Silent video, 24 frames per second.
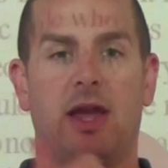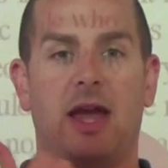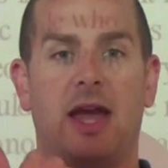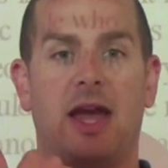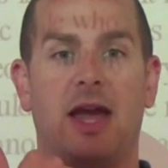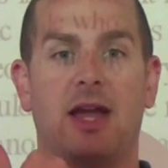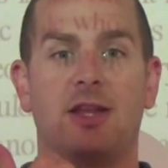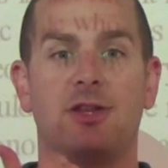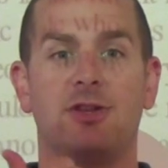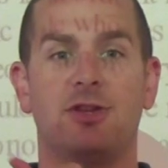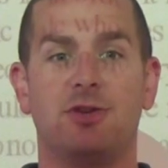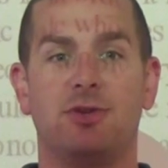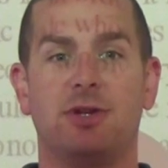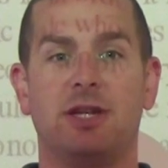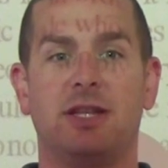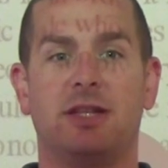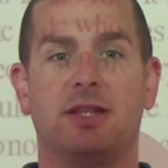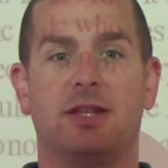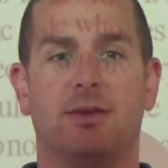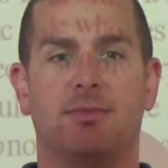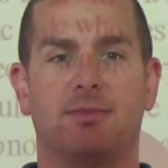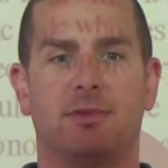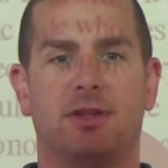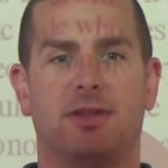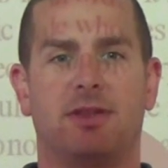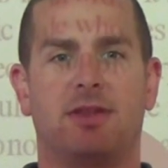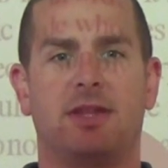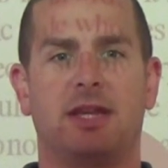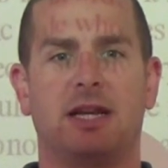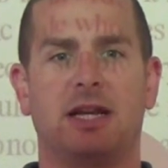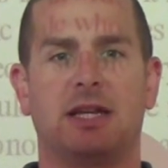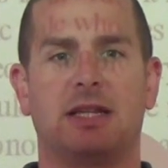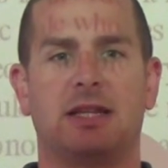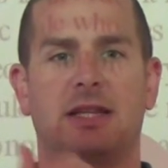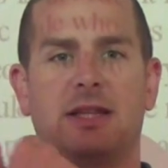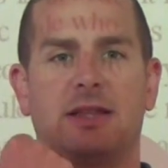and you need them to
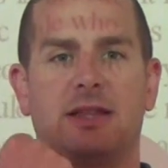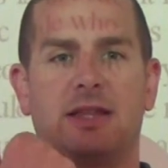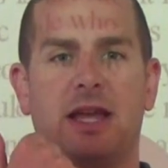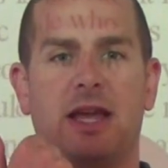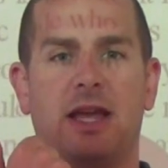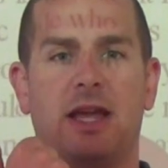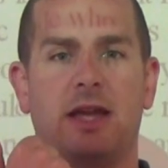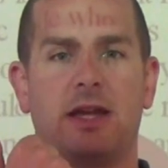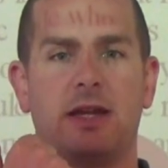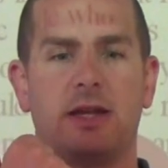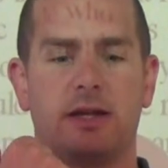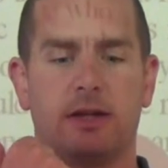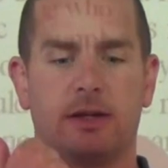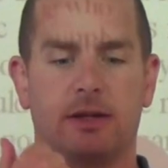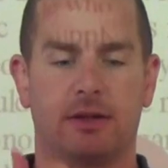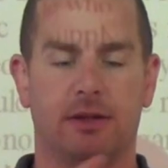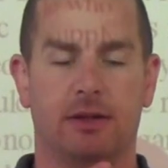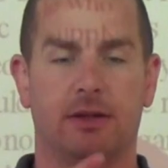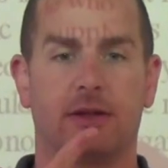think that they